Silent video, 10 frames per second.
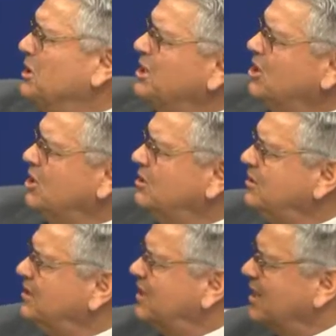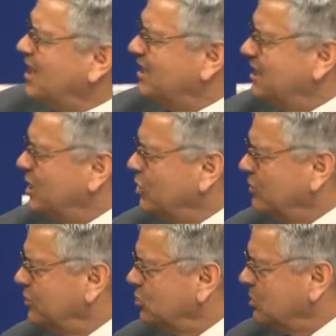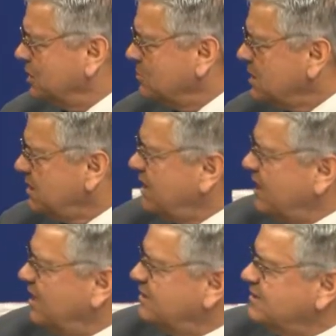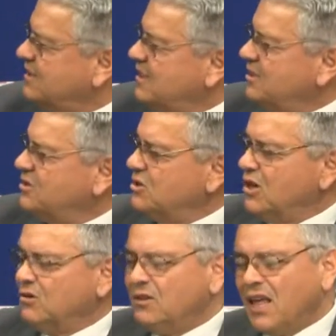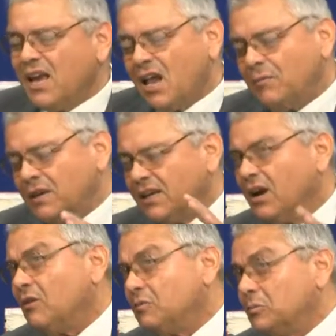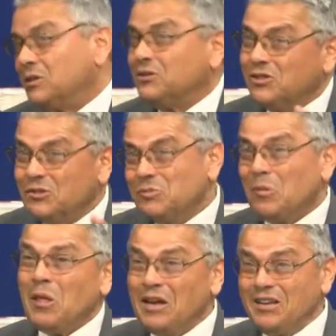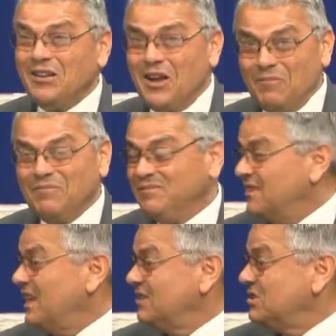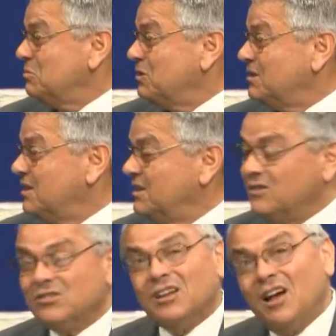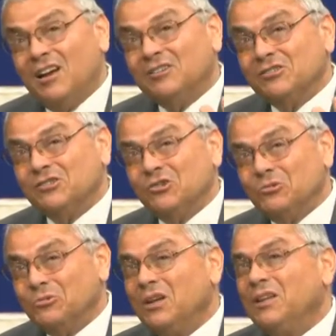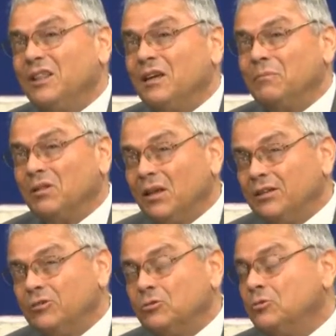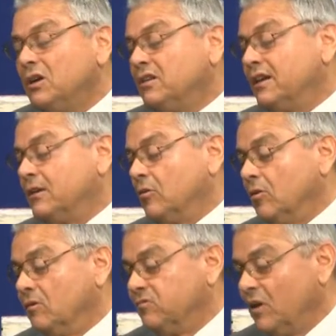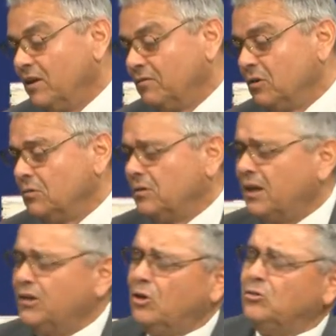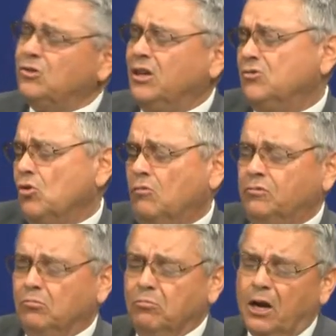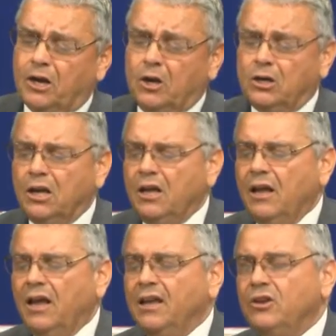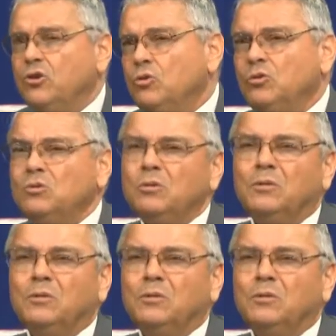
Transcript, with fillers: good that they got an interview with him. And, you know, they got to be careful because he's playing them. That's what these guys do. They play you, they curry favor, they tell you things off the record, and you